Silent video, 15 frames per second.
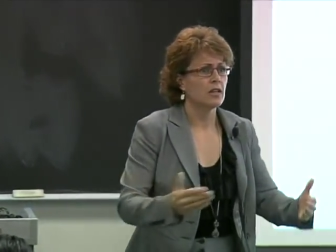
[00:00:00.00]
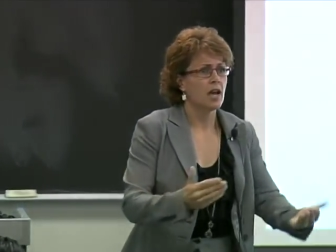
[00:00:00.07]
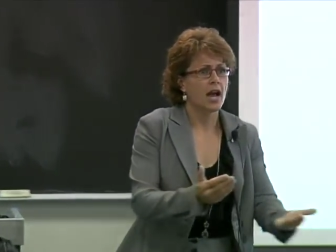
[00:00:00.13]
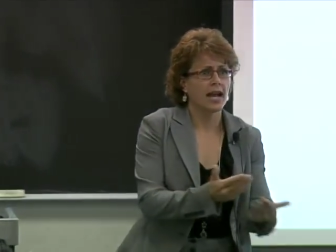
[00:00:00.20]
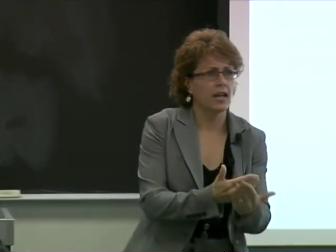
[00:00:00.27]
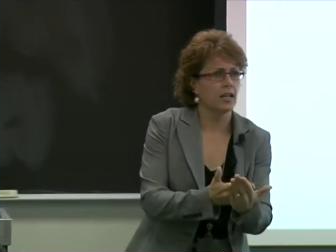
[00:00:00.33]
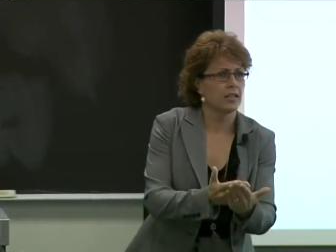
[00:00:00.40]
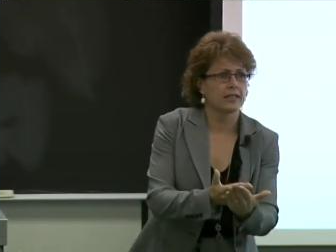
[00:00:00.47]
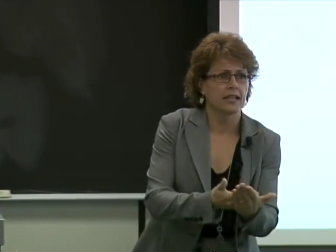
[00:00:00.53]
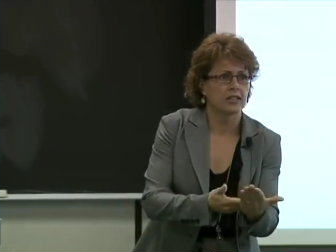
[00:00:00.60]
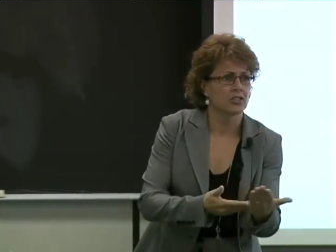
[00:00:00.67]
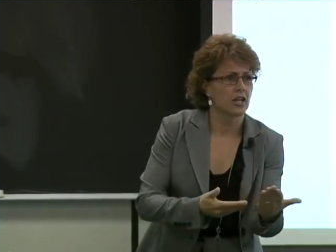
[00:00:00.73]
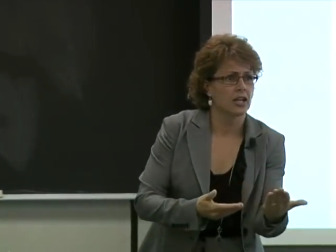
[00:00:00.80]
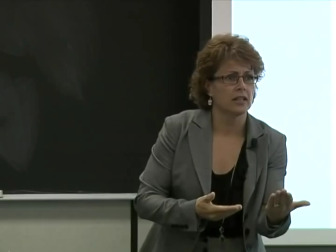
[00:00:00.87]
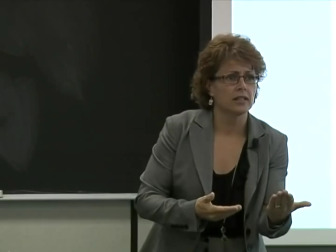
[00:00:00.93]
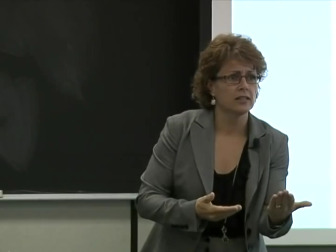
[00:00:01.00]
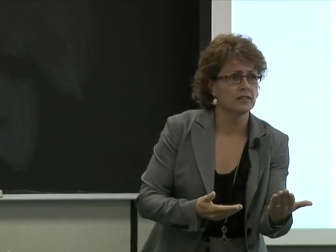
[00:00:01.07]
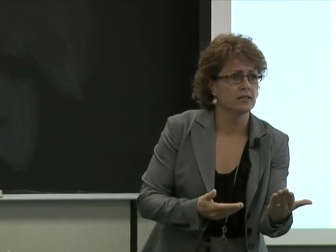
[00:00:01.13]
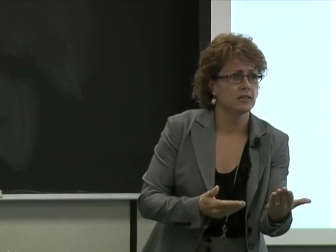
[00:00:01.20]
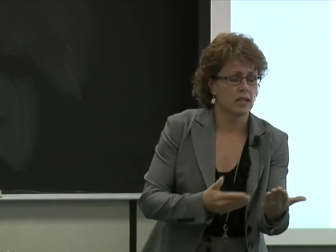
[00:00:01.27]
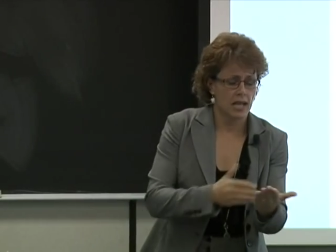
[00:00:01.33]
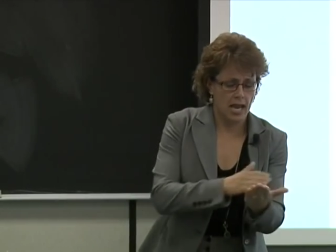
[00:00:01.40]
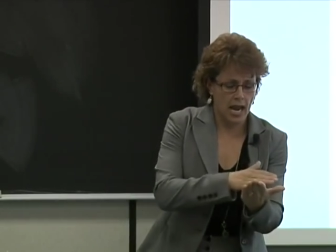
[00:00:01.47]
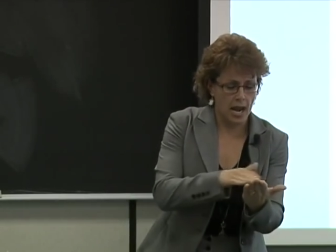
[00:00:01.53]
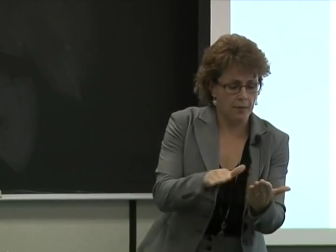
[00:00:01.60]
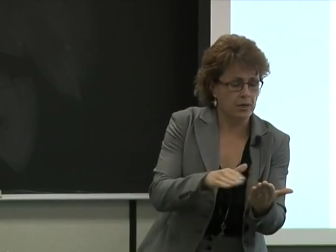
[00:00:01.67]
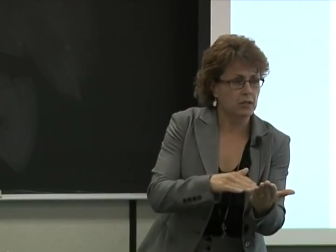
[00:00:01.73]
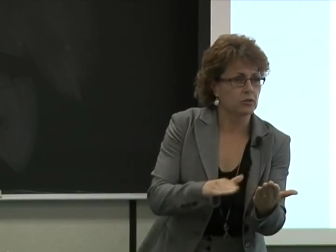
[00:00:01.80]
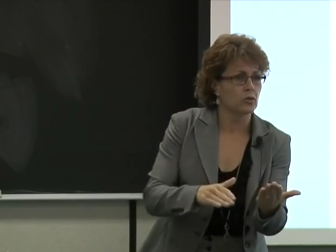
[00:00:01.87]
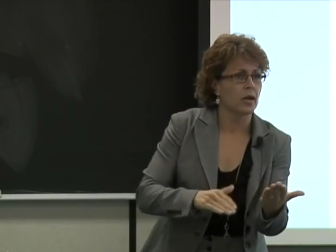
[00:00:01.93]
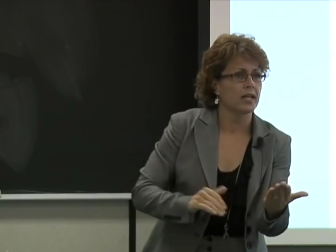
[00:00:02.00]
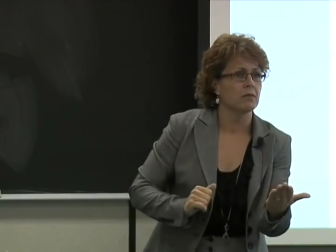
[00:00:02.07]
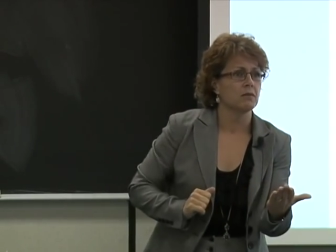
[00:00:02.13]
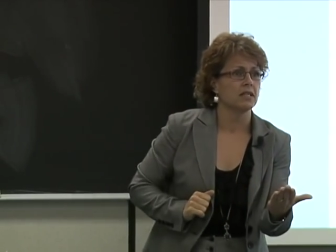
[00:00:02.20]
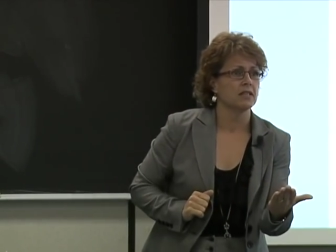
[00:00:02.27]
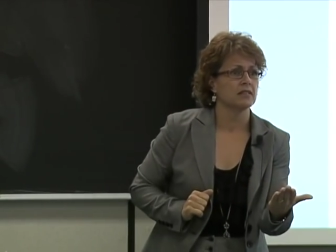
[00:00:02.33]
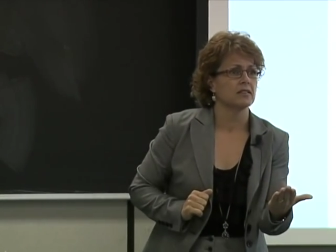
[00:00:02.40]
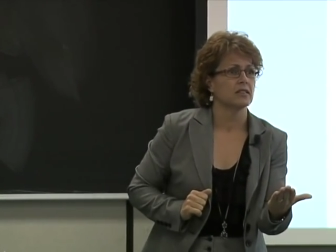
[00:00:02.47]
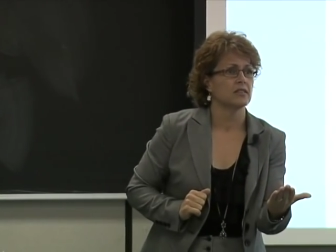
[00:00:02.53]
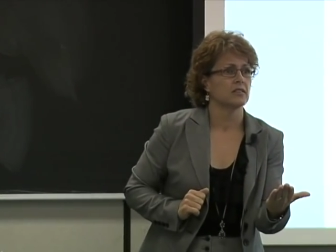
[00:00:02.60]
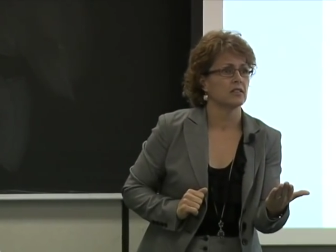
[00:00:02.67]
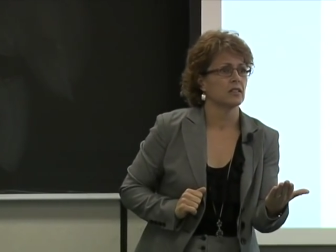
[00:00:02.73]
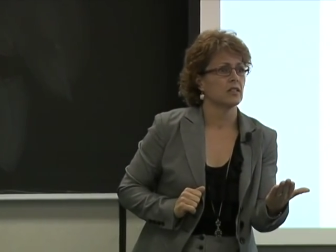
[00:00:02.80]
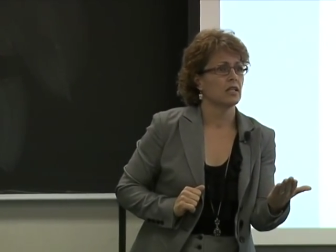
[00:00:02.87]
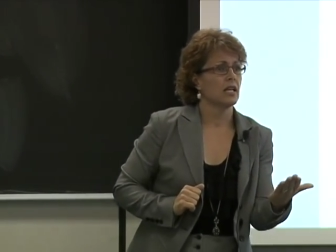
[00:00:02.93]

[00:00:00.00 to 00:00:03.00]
I got to look at that checklist and I'm going to so I can be consistent.